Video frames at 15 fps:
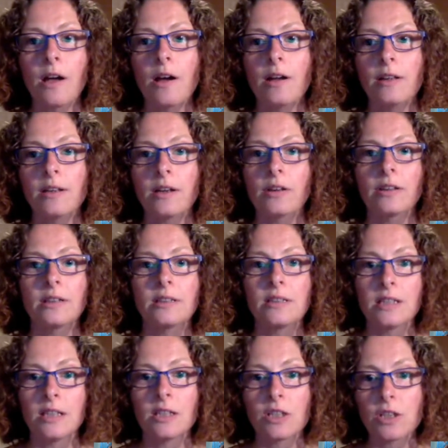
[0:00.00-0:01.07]
are going to
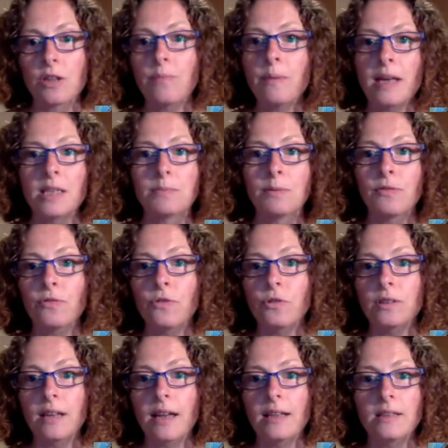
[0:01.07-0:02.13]
ditch the best
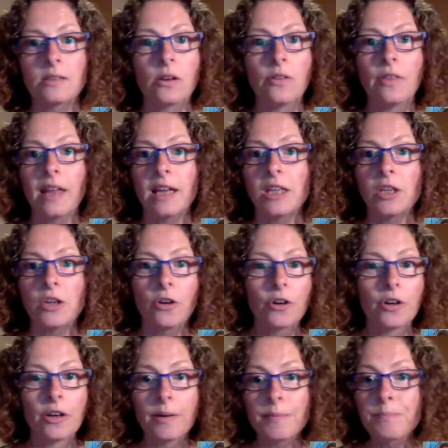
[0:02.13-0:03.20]
before dates on their yogurt.